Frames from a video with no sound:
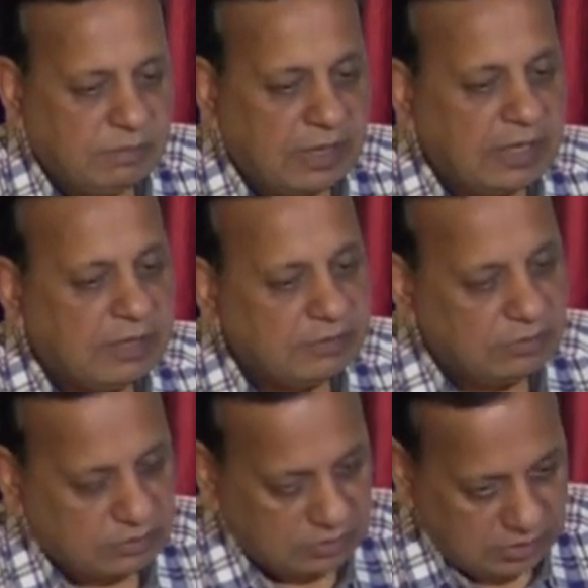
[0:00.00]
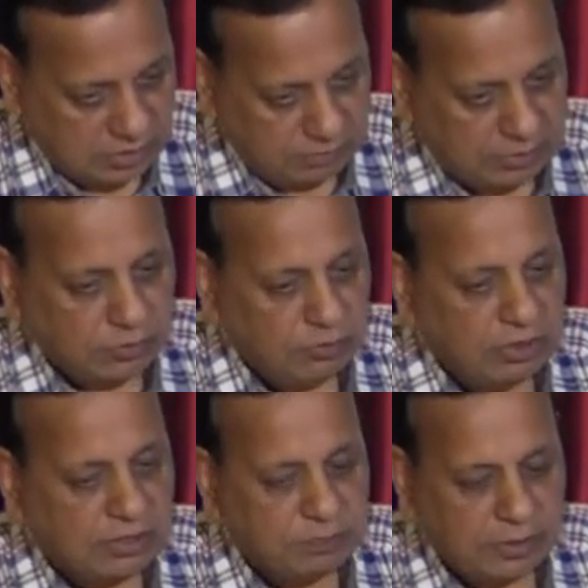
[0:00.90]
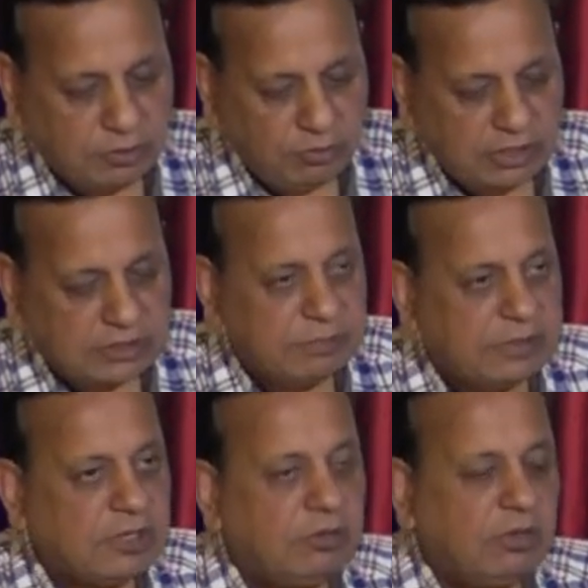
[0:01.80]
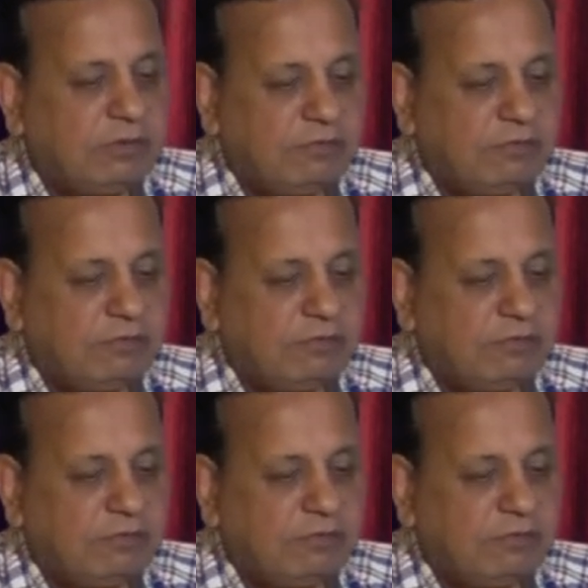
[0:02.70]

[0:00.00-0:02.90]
by percutaneous method or